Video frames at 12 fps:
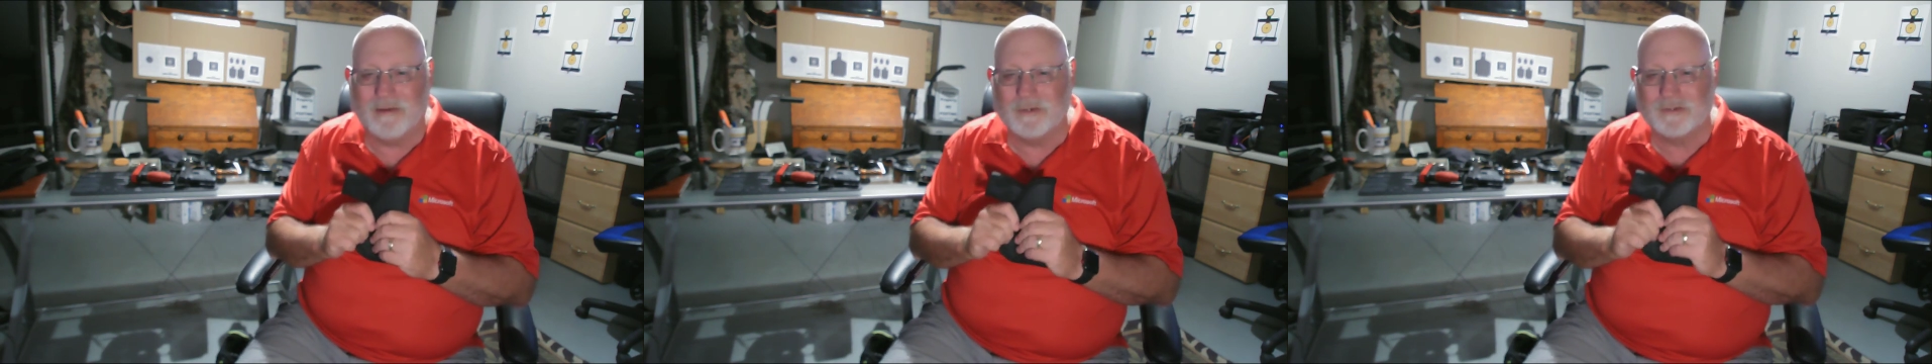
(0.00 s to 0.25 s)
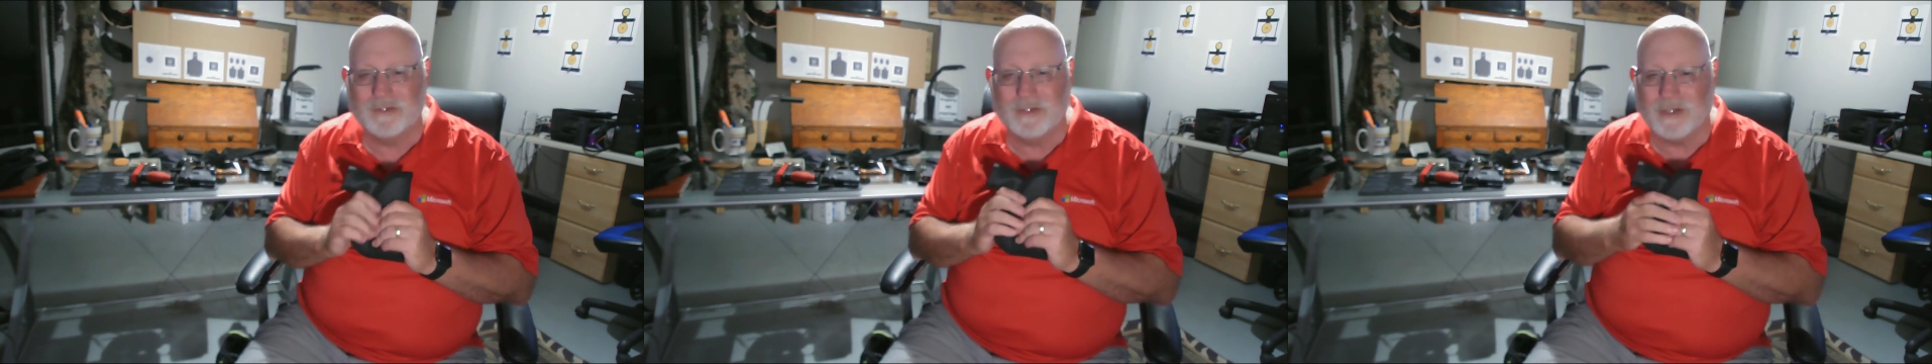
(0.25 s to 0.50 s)

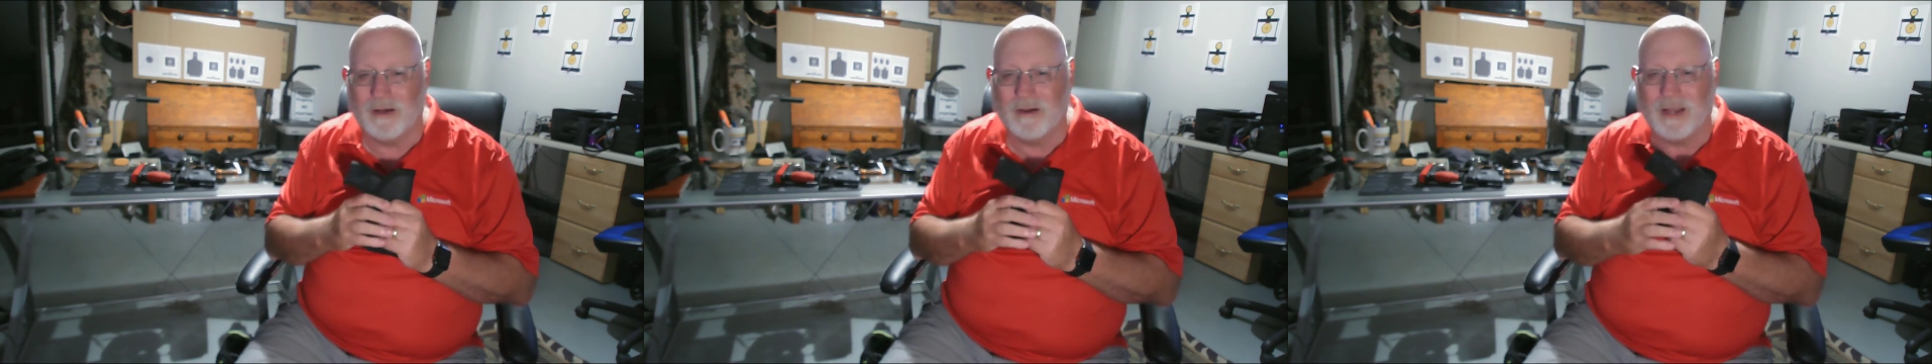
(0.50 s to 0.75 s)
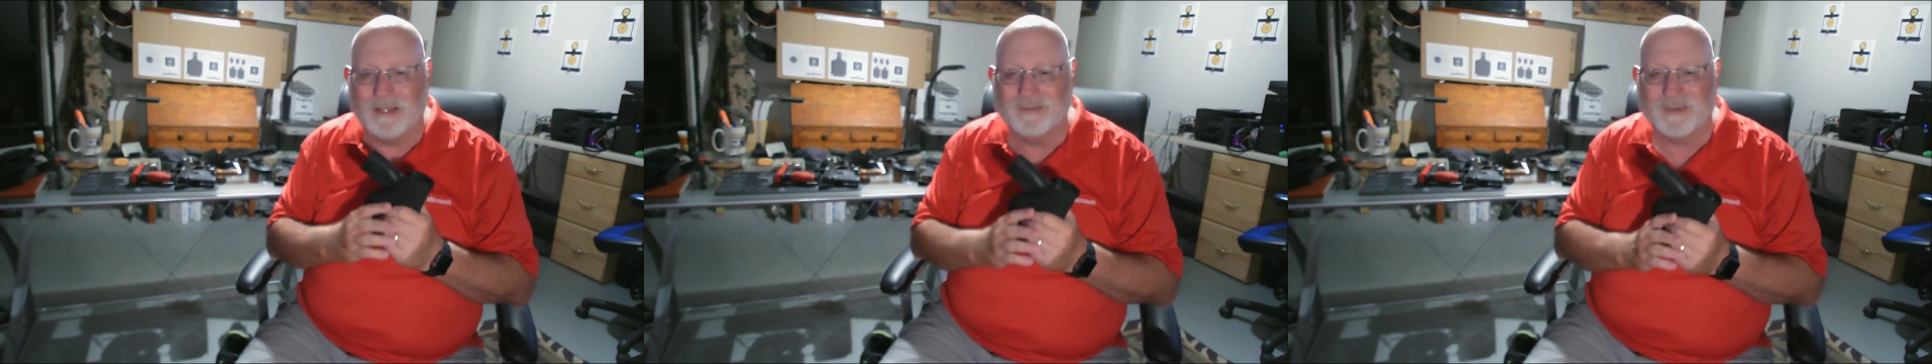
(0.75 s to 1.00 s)
was doing all
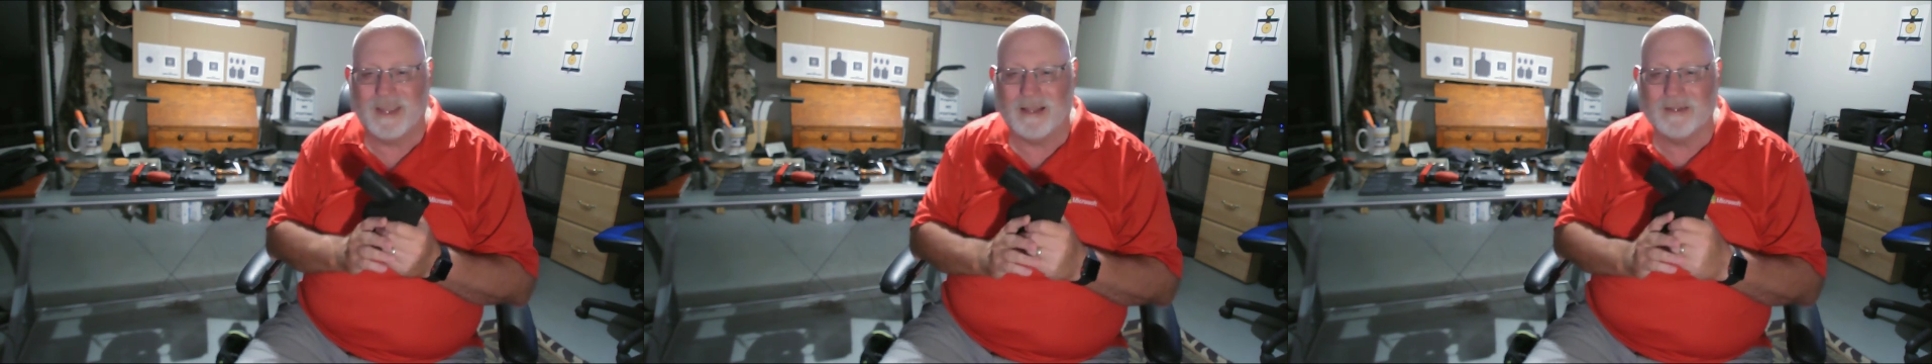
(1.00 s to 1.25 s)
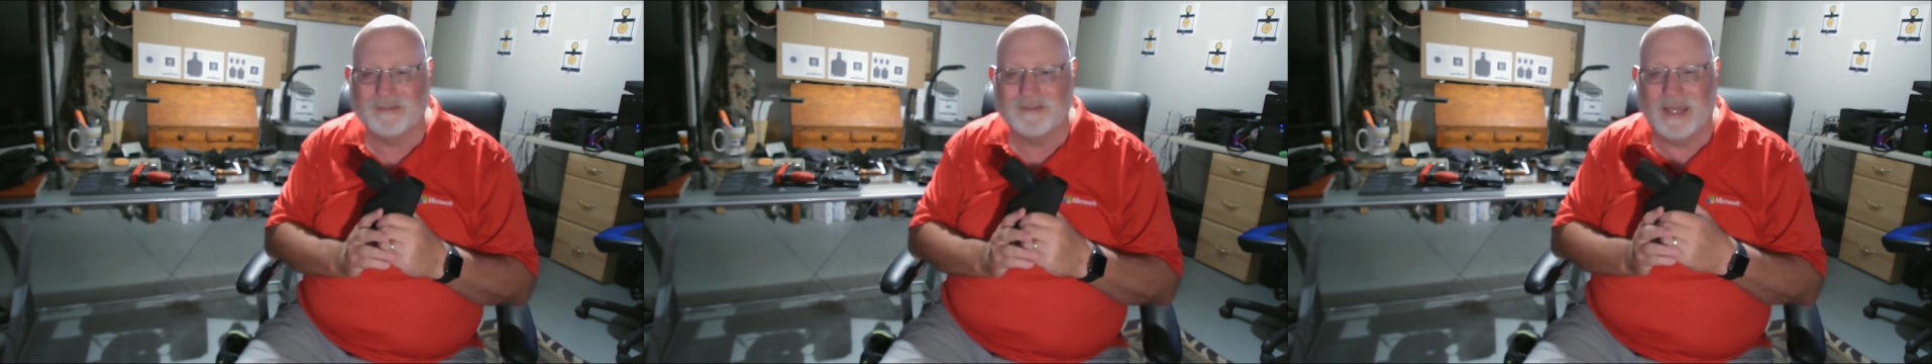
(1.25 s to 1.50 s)
kinds of
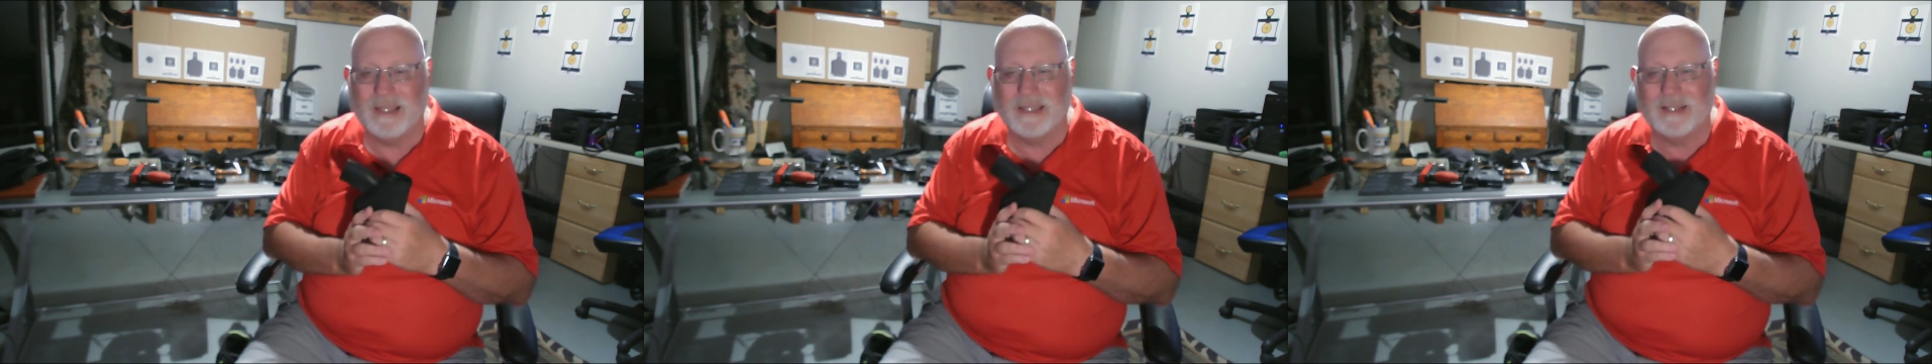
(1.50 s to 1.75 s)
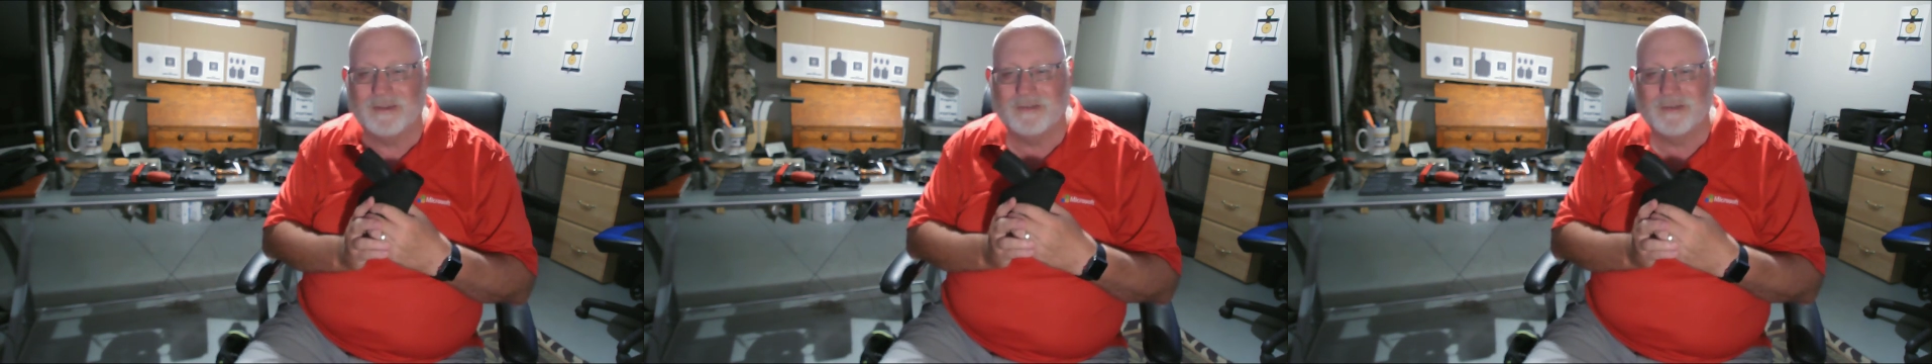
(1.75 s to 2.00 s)

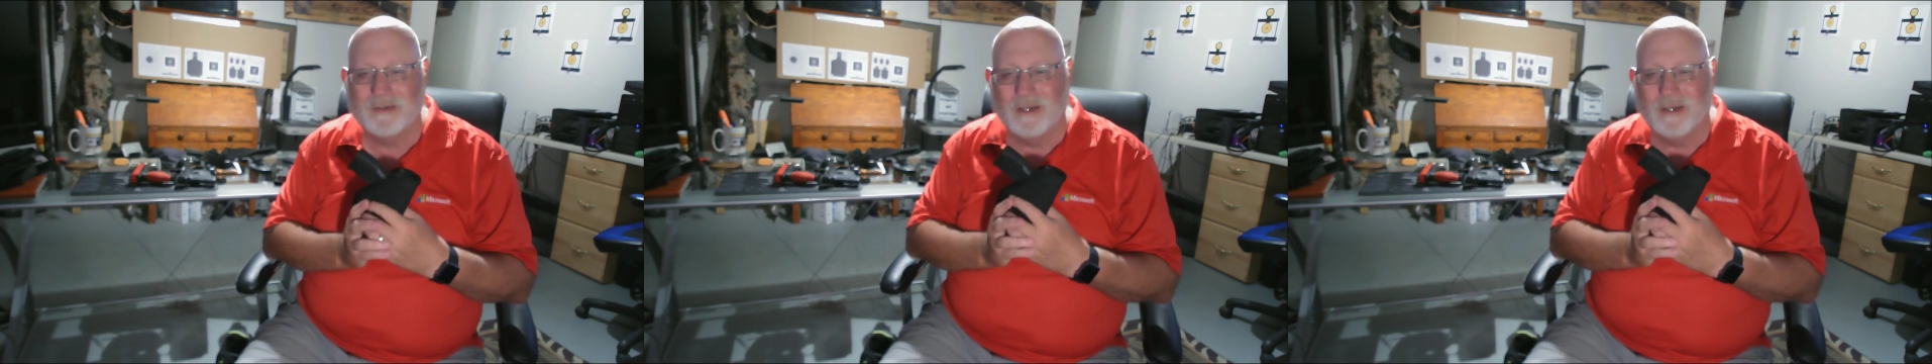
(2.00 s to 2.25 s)
calisthenics,